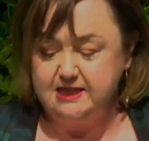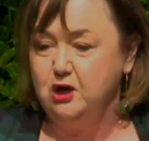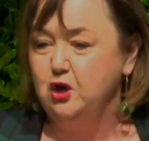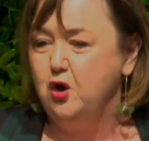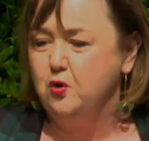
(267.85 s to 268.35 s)

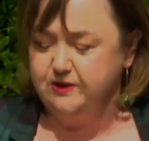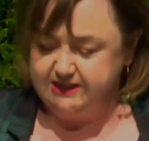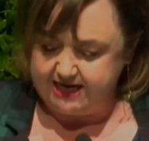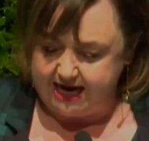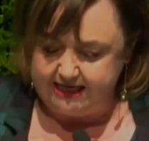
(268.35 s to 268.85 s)
along with
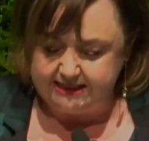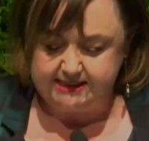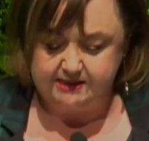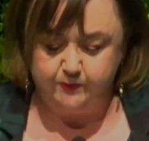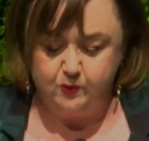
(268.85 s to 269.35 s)
tailored
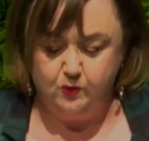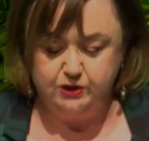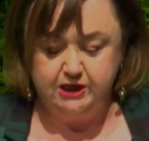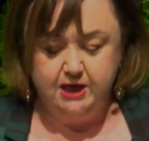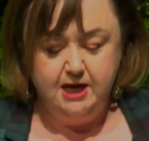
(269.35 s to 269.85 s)
support,